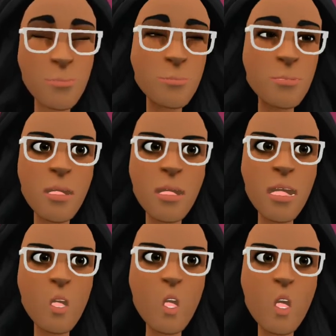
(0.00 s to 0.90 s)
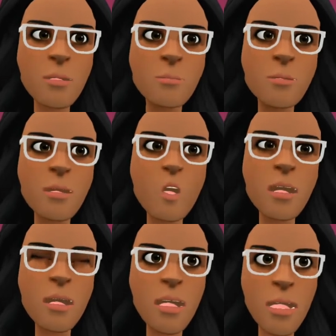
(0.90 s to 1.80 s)
This is due to
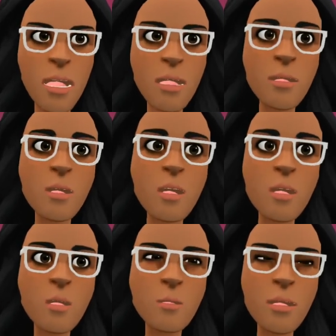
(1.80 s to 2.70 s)
reasoning that learners